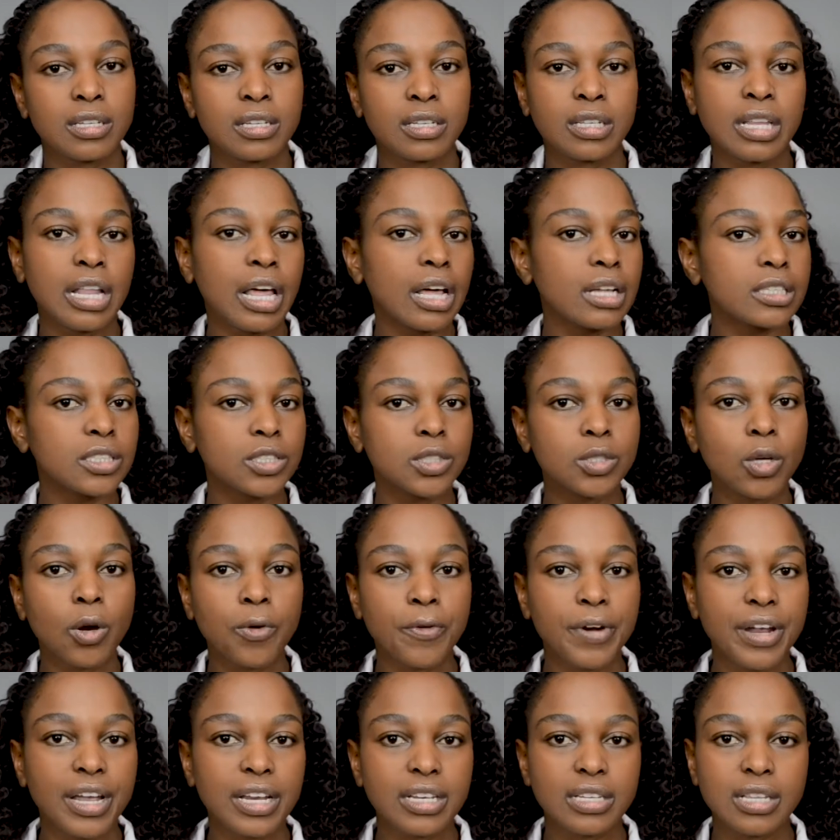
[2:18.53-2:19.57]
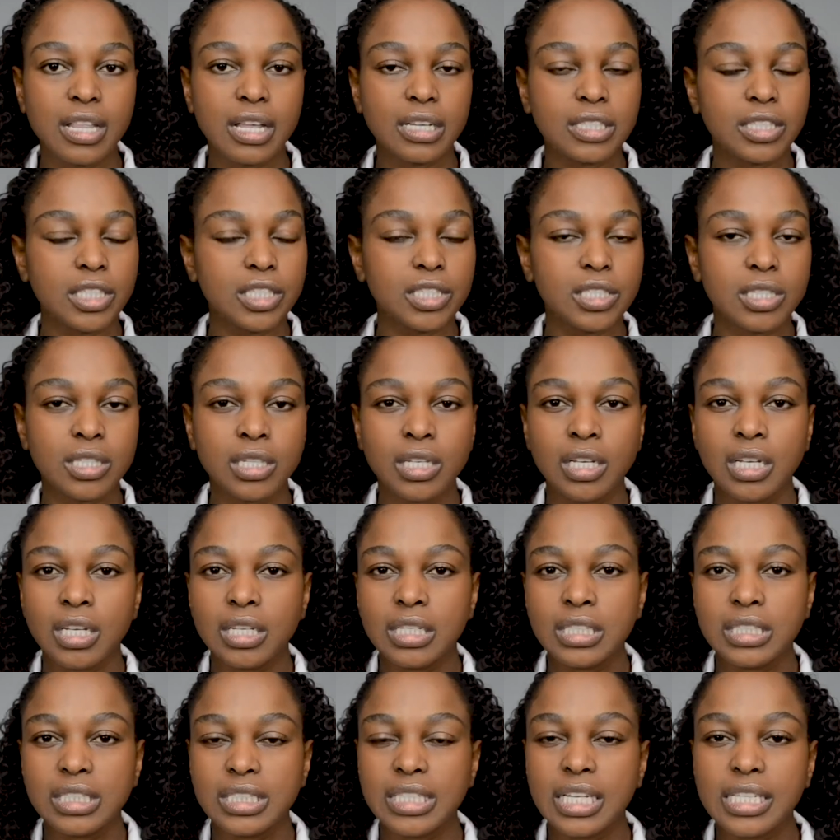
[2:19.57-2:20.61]
They are so red, they're just
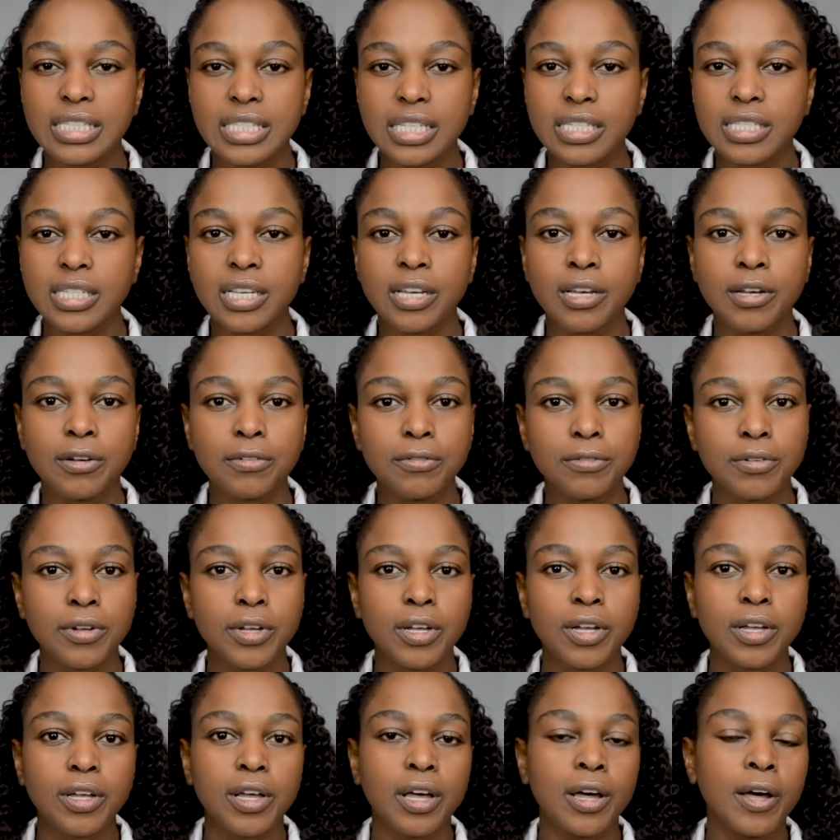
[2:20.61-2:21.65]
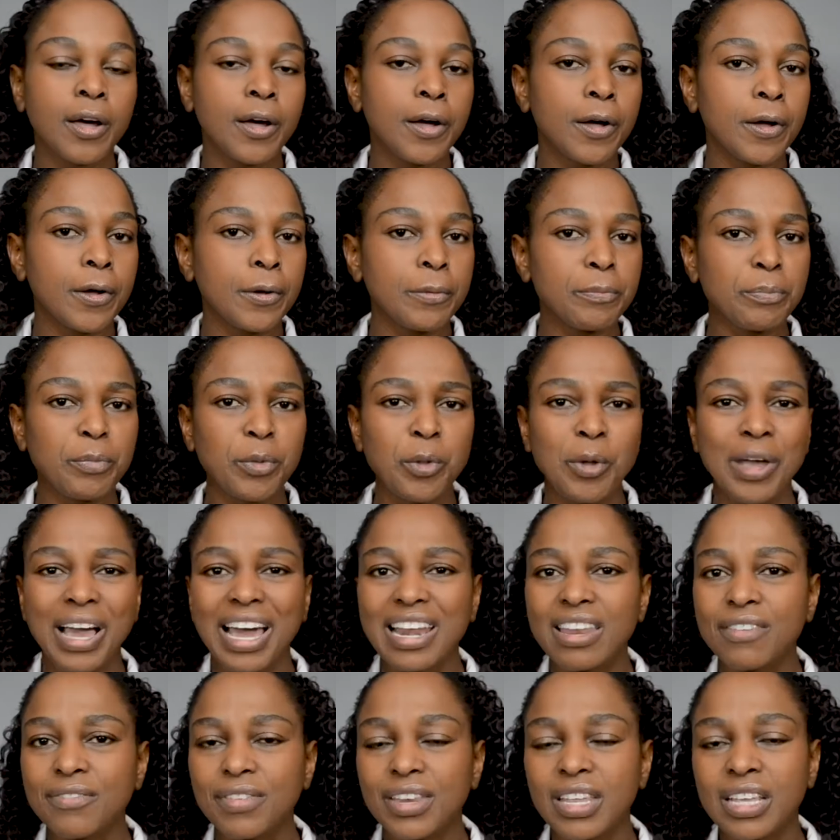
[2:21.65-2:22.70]
sensitive. You
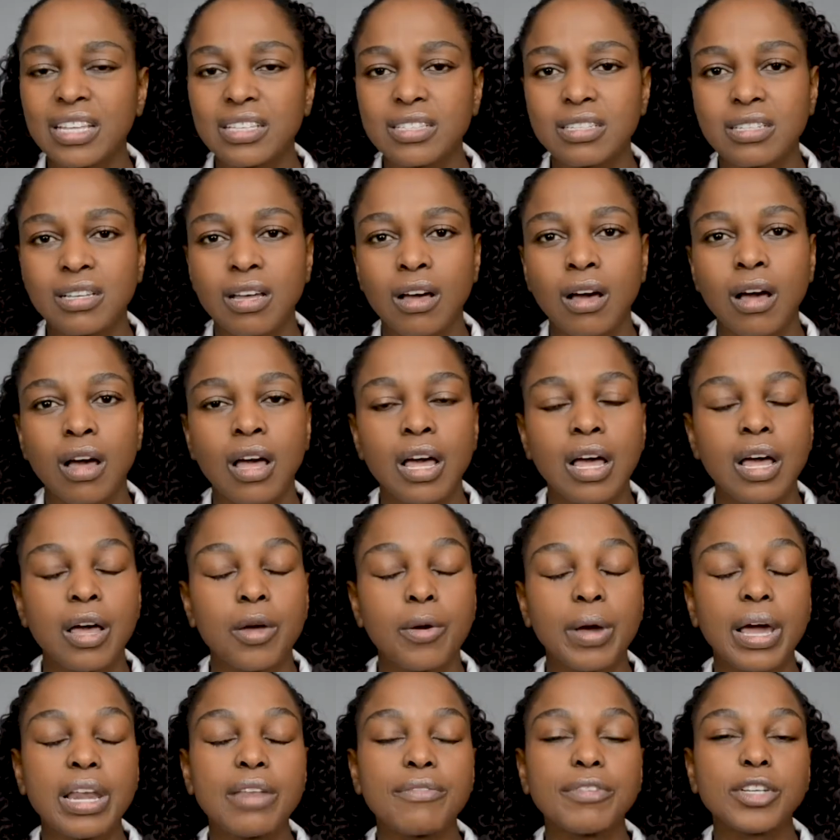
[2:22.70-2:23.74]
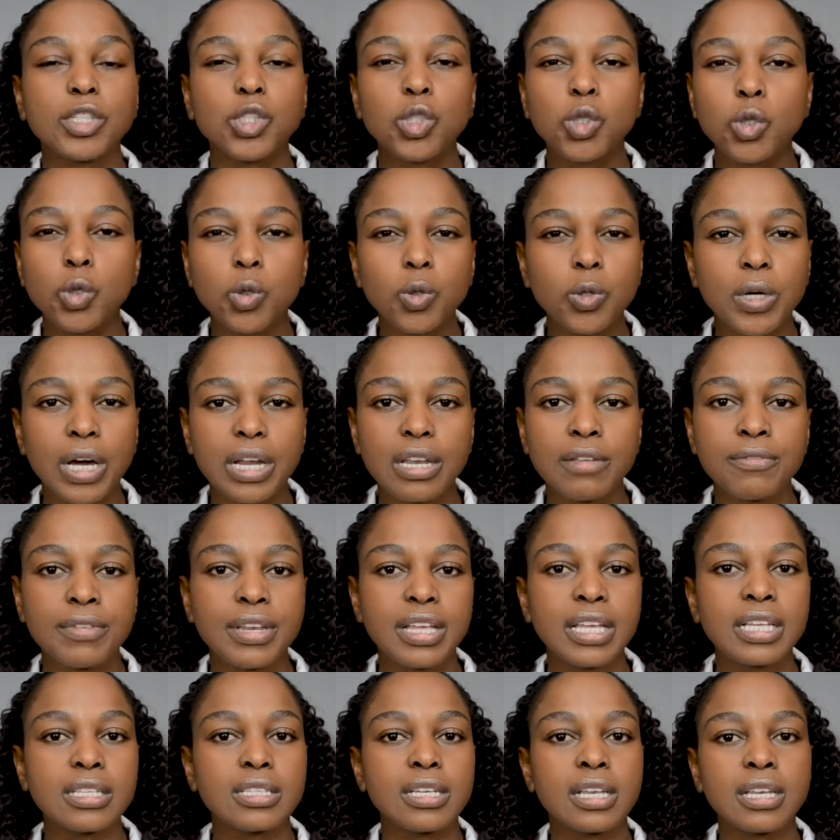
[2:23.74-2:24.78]
can't even eat, can't even chew, can't
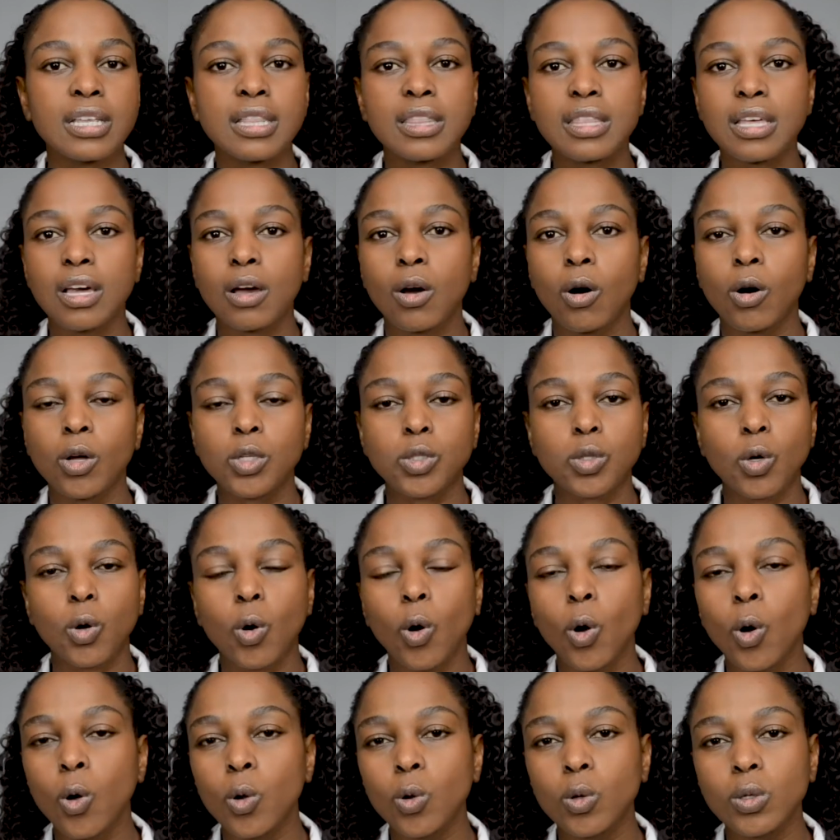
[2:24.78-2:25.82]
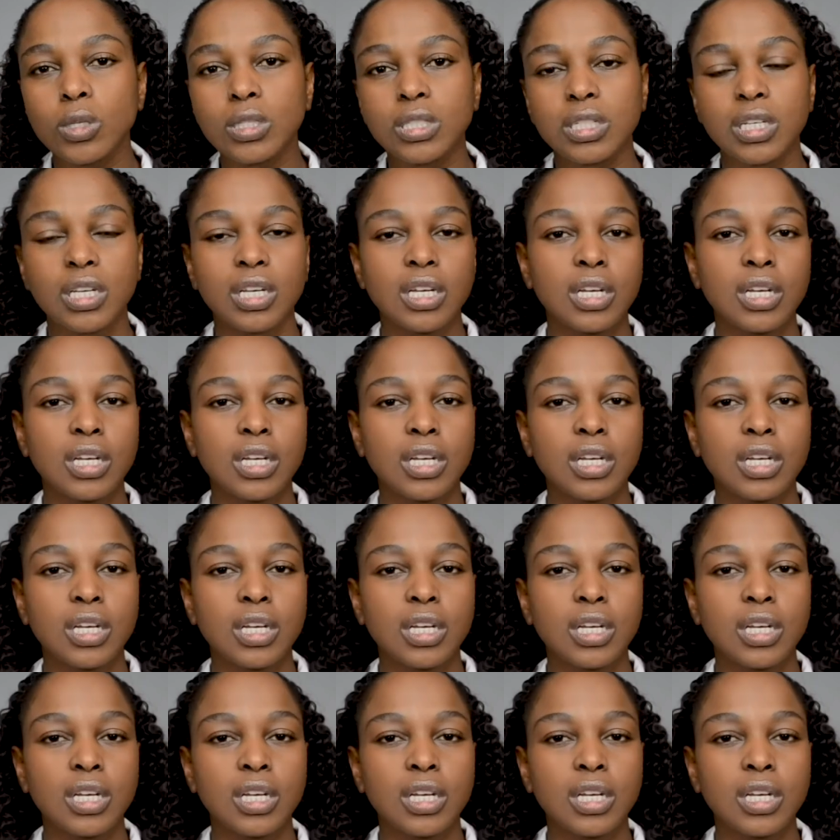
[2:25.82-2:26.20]
even eat anything hot or cold.